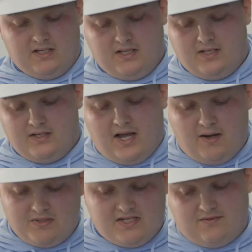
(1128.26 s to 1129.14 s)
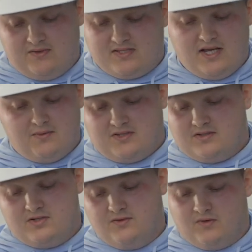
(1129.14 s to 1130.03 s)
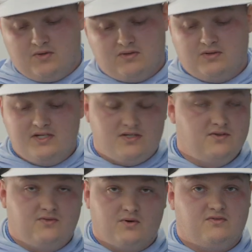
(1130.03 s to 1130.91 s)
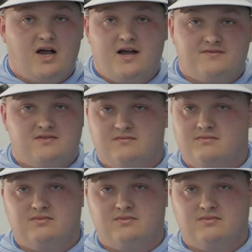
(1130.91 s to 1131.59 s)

And I would definitely say with the 243, 245s